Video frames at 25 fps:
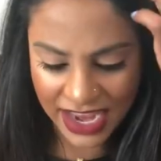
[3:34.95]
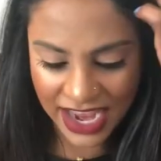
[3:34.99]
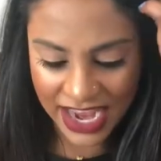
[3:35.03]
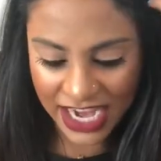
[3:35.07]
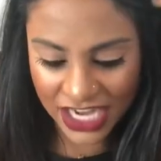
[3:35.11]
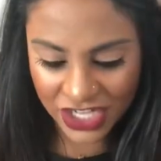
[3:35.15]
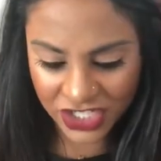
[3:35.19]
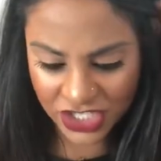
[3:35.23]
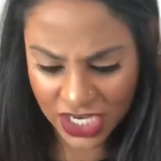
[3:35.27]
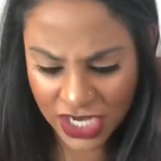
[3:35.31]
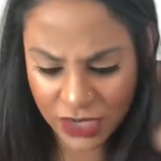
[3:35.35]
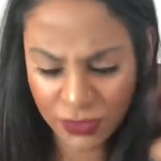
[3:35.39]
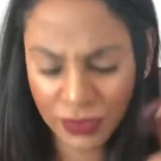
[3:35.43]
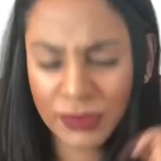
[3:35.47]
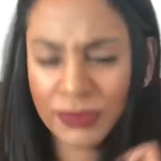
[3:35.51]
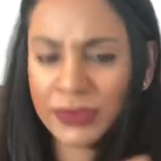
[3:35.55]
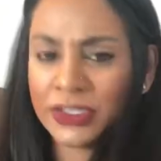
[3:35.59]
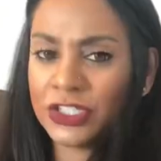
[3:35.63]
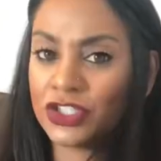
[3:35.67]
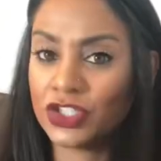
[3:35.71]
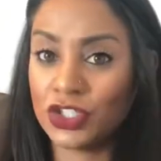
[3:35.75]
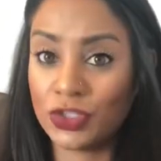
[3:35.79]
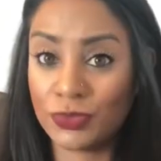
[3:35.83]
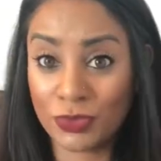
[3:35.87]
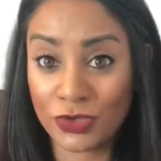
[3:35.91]
AJ would be
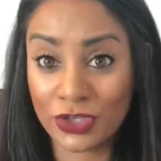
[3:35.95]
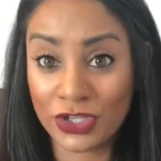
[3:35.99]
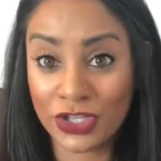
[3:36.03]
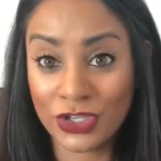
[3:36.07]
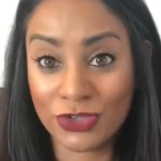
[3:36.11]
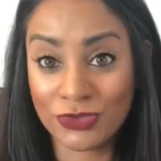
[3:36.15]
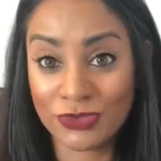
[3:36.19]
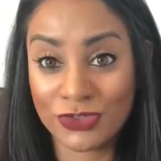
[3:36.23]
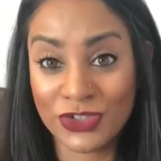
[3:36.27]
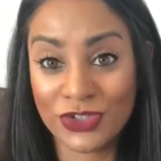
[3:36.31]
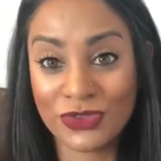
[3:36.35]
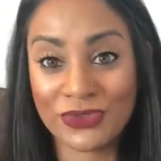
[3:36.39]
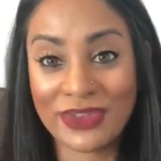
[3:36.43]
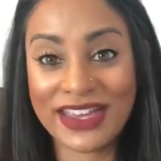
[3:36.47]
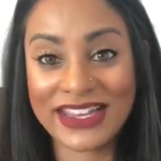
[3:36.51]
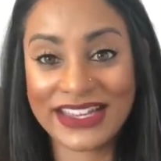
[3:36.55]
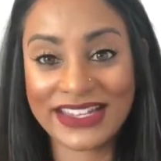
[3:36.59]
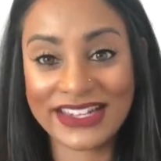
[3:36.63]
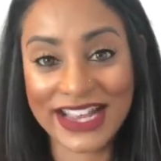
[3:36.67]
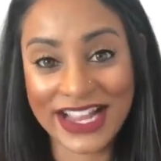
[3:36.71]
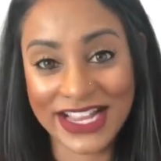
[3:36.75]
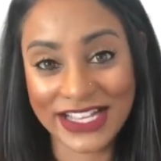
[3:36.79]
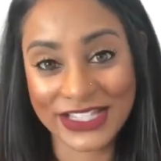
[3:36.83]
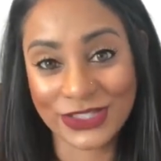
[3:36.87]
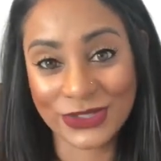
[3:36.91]
super cute too, like in
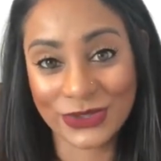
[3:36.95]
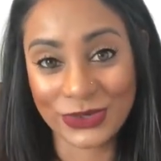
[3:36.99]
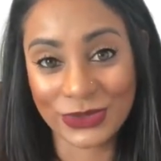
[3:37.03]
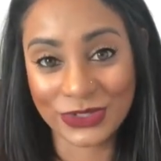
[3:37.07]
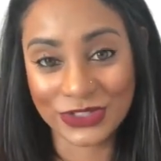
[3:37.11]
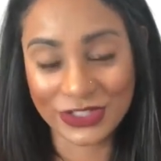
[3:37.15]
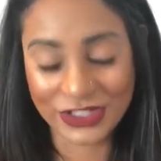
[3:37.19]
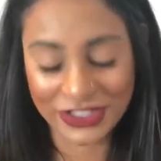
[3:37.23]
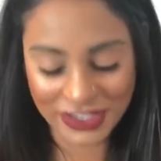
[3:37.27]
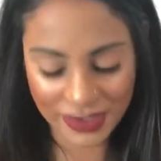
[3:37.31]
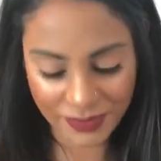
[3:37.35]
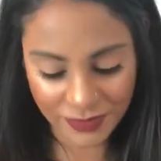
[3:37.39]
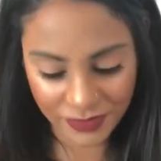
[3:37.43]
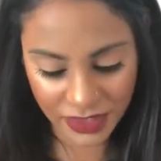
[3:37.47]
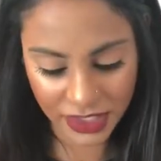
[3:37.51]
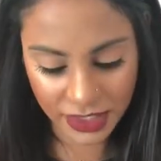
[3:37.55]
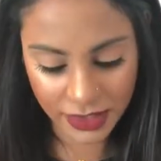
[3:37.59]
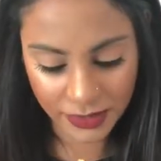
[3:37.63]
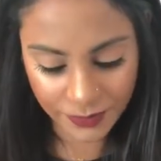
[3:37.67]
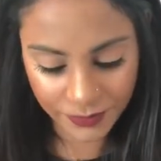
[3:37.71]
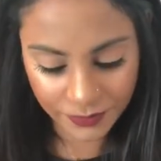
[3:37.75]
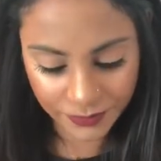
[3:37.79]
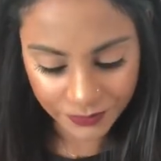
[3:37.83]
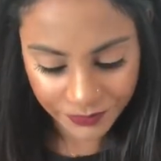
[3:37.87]
high school or something.